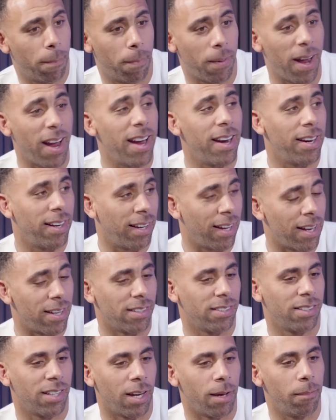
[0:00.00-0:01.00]
playing
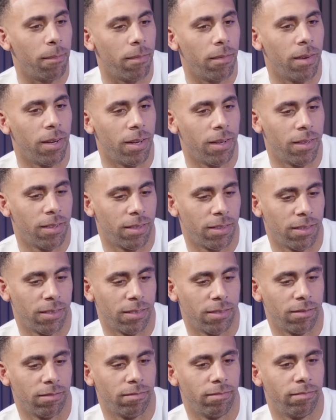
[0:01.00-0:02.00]
against them,
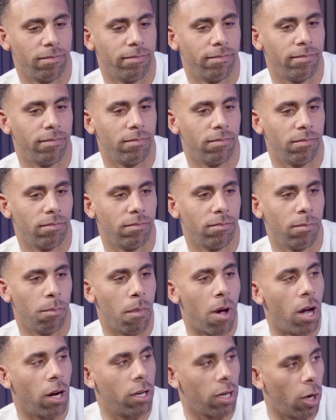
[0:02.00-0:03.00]

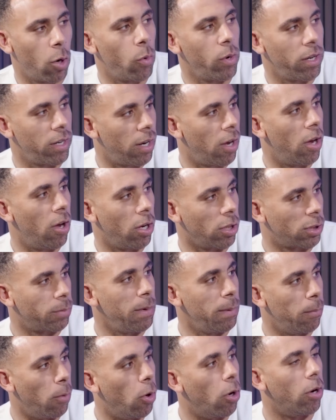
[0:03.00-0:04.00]
Michael Owen hurts me
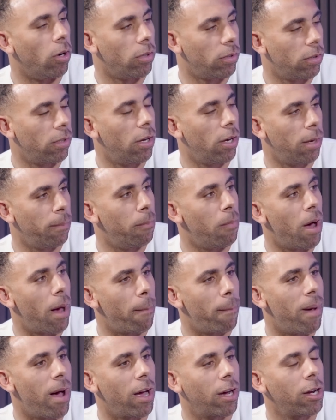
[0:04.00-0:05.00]
more. pace, Ma-
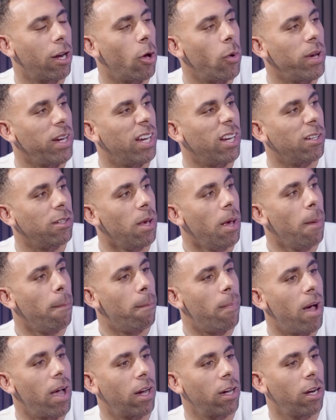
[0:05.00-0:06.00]
Michael Owen gives
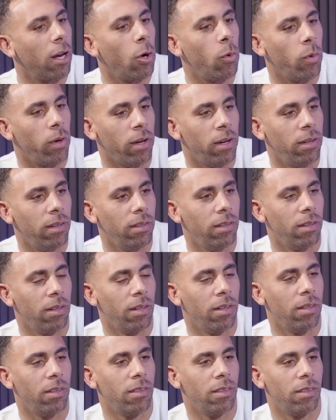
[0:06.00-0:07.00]
Michael Owen.
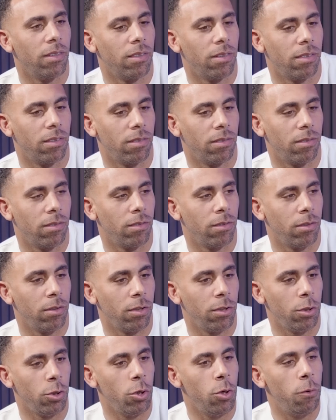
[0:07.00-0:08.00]

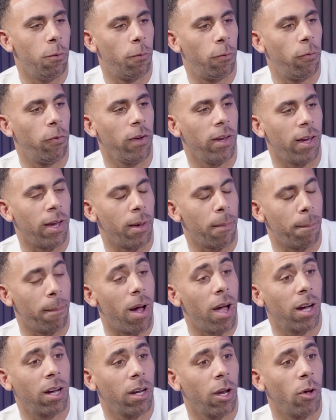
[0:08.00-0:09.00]
You fear
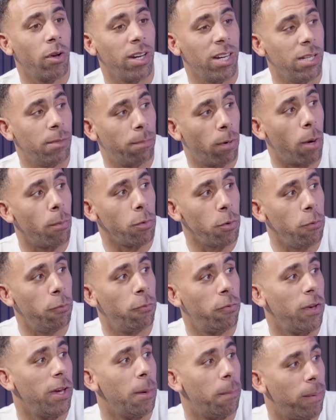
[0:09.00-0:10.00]
Michael Owen and his pump. You
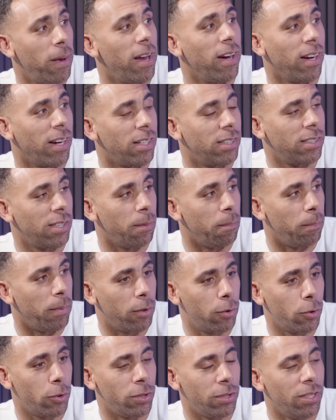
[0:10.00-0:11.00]
fear playing against him mm.
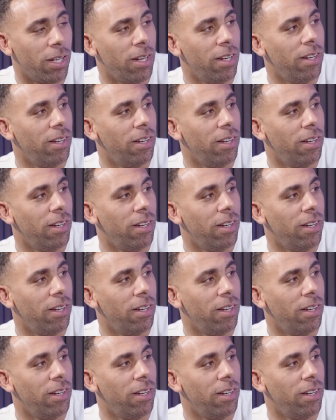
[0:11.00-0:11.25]
because